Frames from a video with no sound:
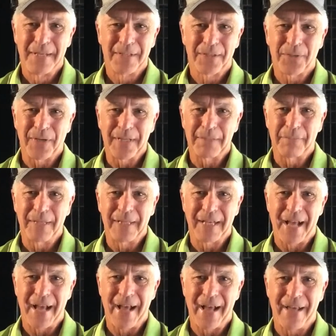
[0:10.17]
Great to be
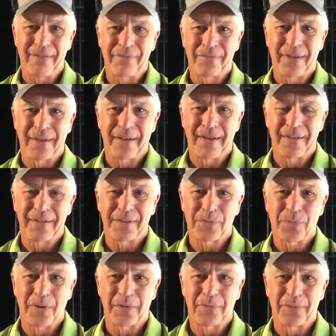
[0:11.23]
alive in
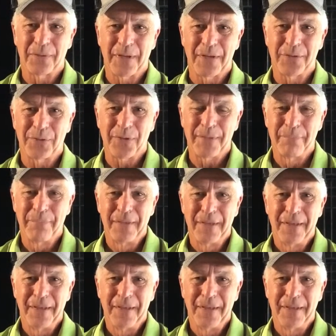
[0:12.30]
this wonderful country.